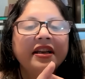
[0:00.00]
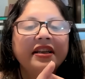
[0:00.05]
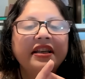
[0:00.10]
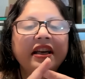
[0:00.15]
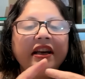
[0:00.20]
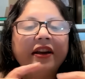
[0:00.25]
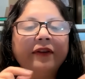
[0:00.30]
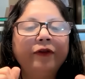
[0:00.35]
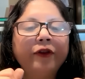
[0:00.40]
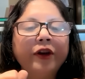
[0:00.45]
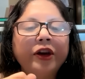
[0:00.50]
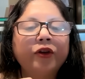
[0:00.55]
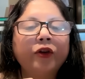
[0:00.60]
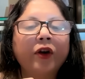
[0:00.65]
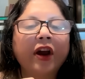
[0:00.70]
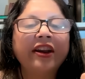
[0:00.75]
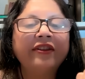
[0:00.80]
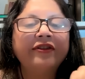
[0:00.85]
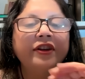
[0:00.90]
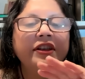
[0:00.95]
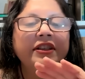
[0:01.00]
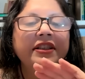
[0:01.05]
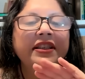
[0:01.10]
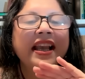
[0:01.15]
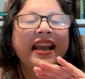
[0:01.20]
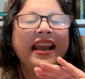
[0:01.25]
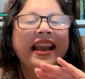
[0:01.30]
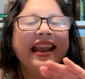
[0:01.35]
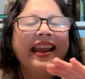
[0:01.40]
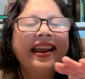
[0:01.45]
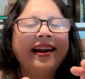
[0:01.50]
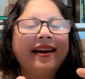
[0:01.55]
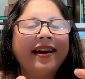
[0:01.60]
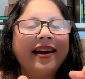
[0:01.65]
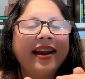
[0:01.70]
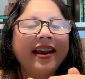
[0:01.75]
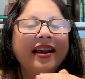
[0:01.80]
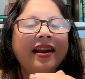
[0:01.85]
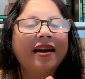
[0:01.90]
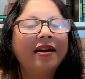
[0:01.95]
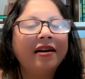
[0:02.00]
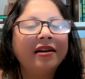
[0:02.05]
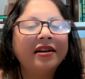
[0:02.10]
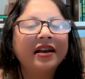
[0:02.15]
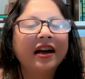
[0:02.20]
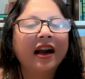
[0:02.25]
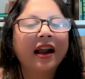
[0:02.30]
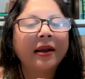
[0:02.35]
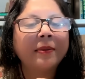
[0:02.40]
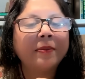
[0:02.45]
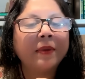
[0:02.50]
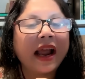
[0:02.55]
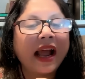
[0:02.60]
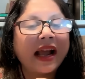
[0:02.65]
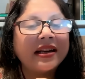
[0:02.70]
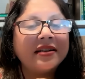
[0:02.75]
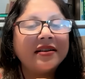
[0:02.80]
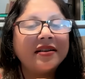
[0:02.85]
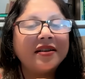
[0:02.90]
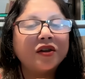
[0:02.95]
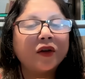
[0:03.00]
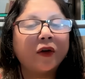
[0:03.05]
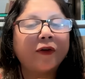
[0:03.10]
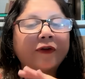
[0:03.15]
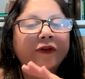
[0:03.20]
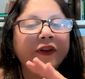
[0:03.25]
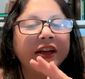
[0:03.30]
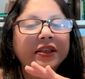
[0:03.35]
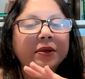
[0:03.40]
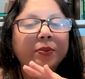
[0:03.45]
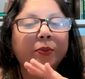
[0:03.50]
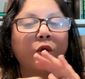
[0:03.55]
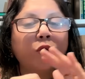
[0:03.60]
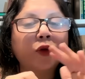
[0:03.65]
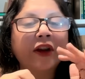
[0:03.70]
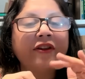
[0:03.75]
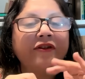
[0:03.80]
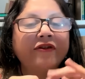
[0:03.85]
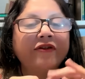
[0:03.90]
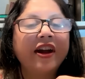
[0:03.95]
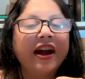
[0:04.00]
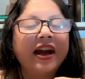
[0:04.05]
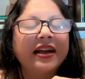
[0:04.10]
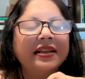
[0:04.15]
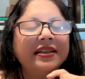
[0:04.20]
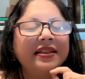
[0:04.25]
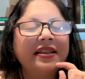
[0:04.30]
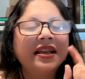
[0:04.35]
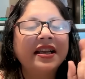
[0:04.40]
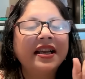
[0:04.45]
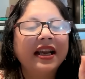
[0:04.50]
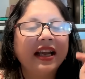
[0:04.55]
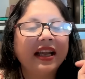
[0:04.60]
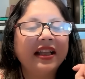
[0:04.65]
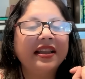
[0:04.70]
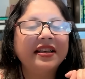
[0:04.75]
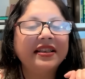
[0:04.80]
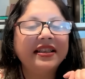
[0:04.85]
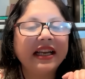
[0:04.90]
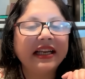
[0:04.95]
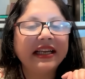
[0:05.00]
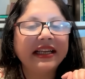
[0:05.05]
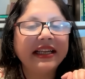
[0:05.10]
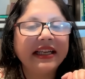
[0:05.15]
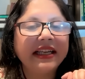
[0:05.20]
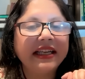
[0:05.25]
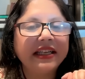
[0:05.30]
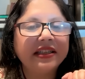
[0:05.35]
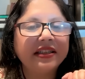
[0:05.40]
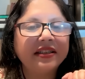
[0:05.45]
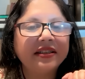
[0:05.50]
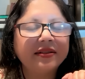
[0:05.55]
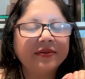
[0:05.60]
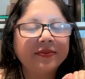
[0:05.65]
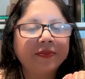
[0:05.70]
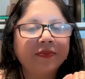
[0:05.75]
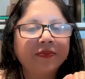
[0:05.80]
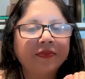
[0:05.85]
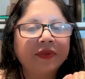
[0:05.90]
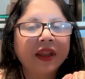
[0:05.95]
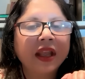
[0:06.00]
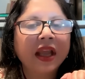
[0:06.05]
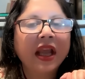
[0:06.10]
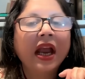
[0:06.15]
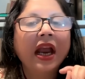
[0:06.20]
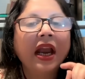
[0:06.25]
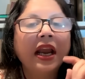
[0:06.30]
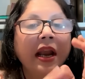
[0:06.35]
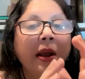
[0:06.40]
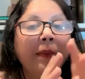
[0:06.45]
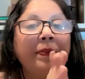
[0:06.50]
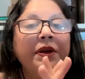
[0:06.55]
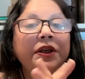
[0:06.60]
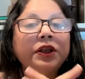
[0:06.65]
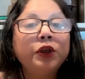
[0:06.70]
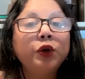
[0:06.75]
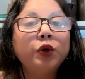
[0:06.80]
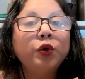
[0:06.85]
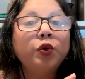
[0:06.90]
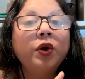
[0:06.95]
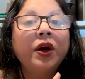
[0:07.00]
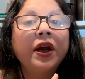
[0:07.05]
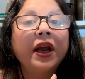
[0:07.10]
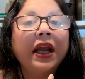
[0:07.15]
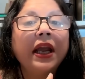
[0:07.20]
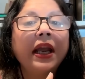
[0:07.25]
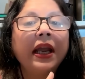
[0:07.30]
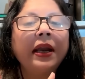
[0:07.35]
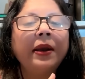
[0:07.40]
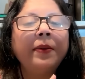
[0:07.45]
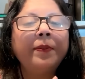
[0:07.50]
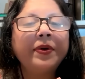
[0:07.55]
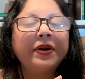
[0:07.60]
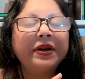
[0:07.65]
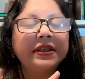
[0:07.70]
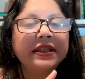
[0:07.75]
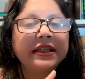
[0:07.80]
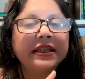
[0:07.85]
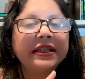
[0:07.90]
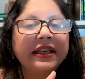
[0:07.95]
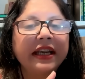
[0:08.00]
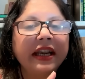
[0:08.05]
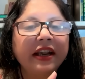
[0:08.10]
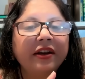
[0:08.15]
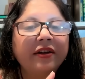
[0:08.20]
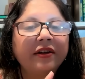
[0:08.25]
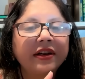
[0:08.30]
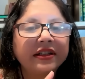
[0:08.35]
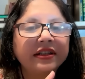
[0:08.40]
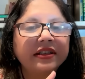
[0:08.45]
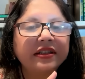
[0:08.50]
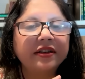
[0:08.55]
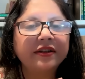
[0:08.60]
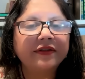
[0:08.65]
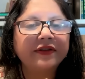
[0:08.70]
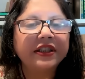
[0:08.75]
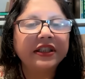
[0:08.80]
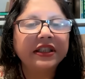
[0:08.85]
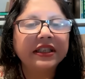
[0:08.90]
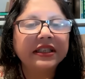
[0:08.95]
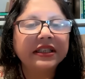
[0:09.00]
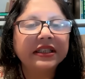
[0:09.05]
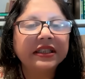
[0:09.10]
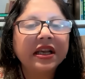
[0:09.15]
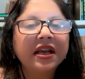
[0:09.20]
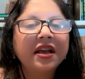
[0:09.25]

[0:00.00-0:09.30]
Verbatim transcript: delivery drivers, AI can't climb ladders or fix broken fans in the Delhi heat. Number two, in person care and services.